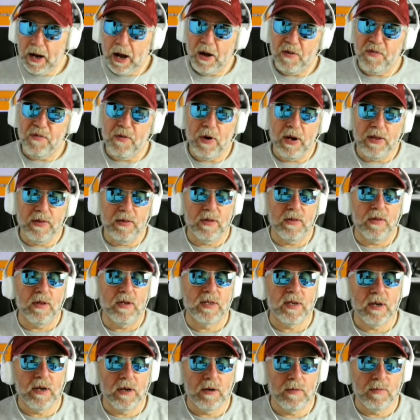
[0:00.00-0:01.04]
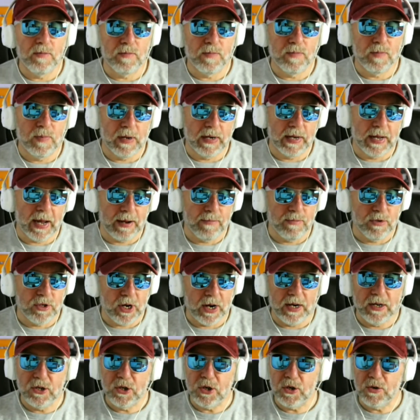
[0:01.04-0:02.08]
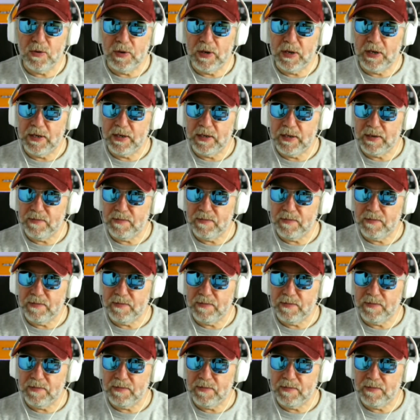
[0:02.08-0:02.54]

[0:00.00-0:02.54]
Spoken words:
find that the term game changer, and